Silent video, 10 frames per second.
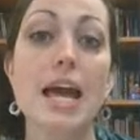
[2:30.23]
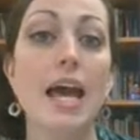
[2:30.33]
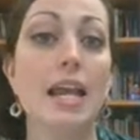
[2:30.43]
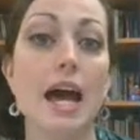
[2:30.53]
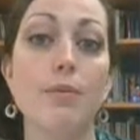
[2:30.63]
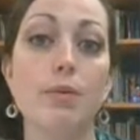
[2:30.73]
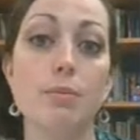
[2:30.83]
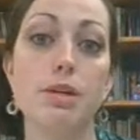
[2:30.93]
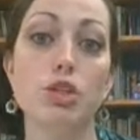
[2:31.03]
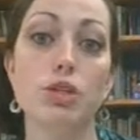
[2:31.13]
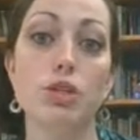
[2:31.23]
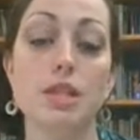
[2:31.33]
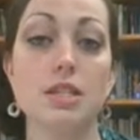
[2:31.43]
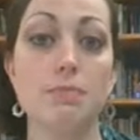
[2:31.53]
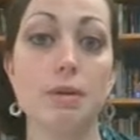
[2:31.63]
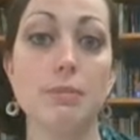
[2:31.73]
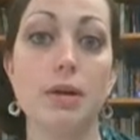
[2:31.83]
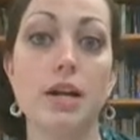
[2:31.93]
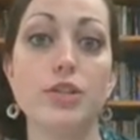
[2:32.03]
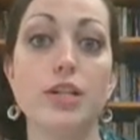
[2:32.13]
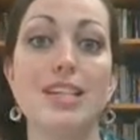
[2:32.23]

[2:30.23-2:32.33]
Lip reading: and I want to make sure that this big project